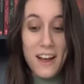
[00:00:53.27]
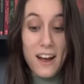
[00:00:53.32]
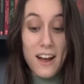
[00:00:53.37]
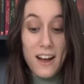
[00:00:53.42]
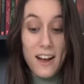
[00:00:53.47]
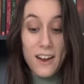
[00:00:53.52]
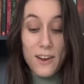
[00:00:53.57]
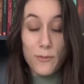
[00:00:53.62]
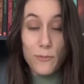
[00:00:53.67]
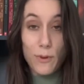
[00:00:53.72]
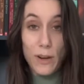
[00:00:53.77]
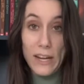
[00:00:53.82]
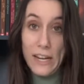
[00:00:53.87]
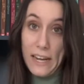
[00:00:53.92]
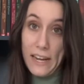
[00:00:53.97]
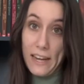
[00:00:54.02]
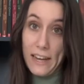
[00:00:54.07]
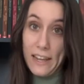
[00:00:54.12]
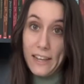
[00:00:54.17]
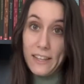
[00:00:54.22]
I
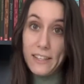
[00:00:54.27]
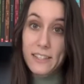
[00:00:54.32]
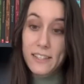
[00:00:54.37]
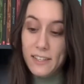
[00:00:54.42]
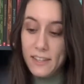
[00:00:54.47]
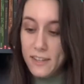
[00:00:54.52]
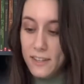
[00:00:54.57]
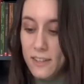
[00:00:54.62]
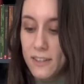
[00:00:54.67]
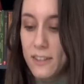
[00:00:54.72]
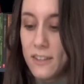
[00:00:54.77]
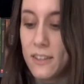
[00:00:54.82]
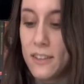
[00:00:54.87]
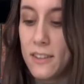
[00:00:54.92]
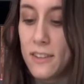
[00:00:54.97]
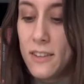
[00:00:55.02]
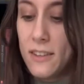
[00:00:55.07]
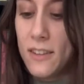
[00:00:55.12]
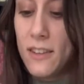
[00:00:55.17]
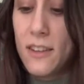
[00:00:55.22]
rated it
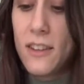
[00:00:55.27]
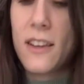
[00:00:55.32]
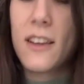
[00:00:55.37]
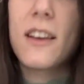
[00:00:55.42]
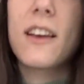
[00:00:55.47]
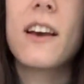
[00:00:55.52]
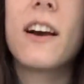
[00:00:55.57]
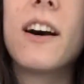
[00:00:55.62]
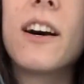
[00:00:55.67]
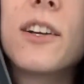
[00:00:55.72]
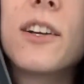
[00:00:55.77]
a